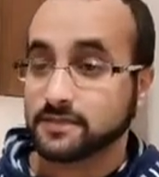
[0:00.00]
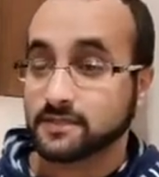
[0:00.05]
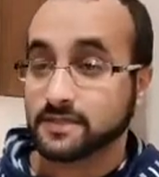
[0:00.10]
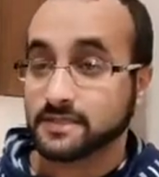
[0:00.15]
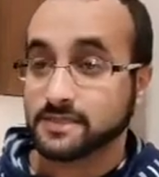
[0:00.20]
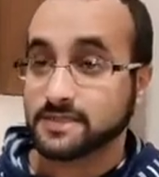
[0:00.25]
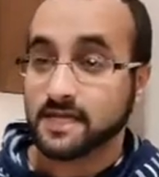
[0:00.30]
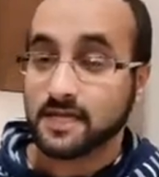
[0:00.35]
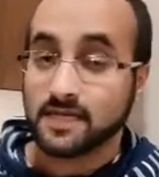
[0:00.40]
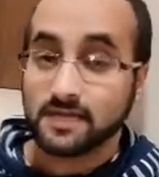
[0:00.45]
So
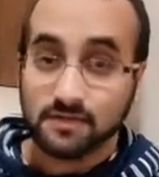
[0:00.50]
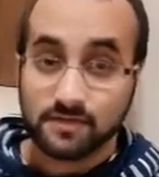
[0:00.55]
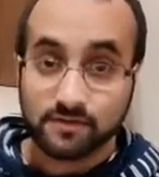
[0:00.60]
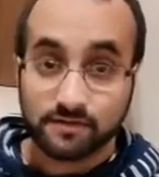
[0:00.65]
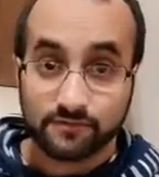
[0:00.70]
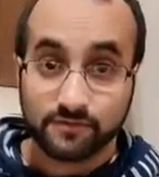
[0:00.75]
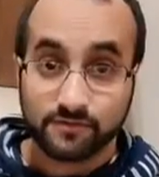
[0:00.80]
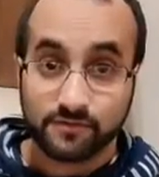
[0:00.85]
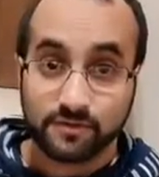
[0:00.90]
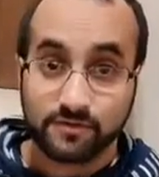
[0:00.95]
I stayed
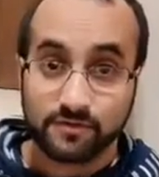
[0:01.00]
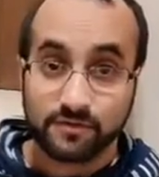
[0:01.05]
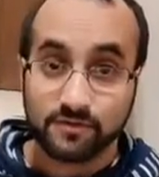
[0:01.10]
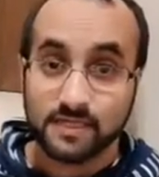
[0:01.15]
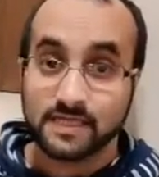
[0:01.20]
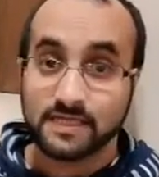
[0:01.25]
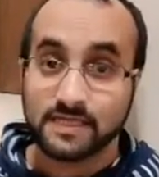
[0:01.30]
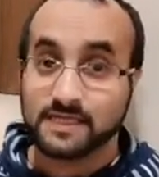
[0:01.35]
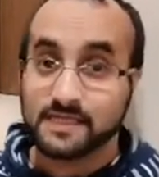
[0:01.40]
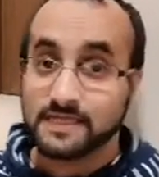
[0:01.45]
here
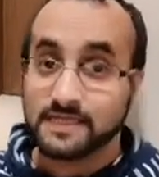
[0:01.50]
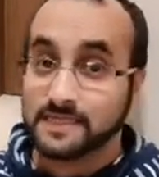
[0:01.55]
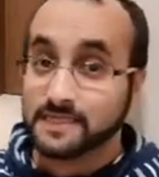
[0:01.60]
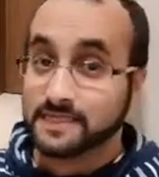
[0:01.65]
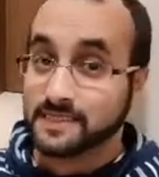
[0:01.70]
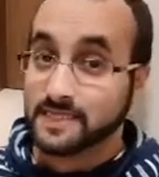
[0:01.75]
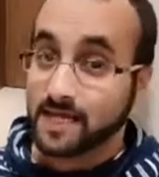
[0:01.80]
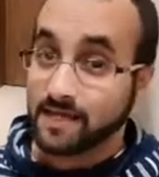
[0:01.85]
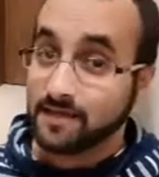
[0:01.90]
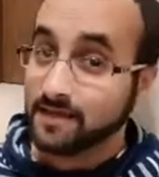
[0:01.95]
for
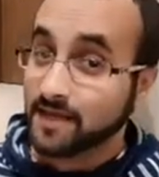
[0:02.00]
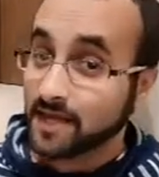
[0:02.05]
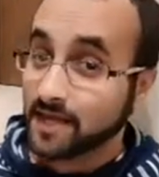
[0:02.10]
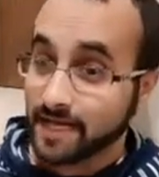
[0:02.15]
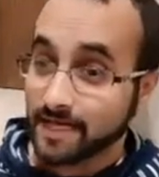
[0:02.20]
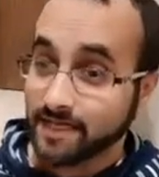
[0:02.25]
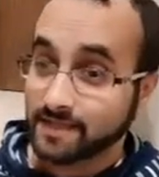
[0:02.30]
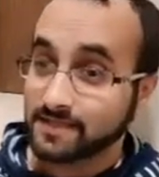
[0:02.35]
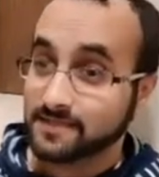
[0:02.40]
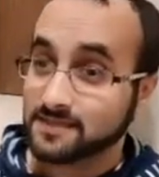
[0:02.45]
10
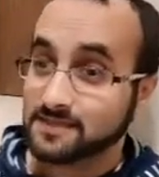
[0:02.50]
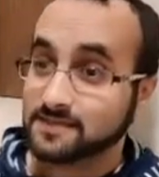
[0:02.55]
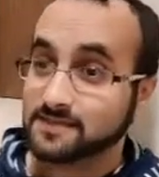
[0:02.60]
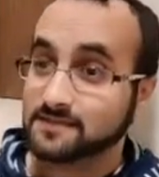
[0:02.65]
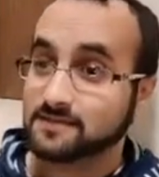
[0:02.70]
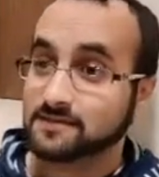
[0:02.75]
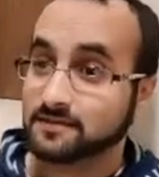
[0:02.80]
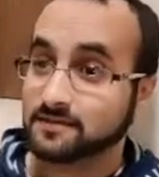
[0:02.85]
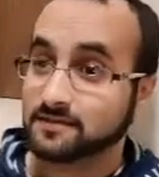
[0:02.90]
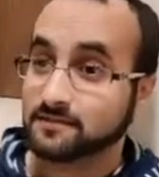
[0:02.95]

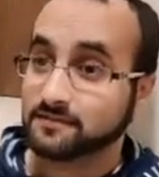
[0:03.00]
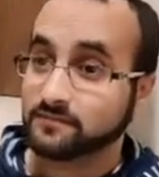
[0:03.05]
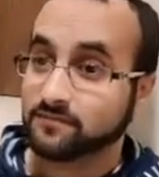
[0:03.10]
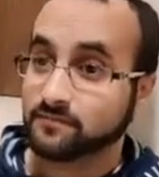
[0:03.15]
days,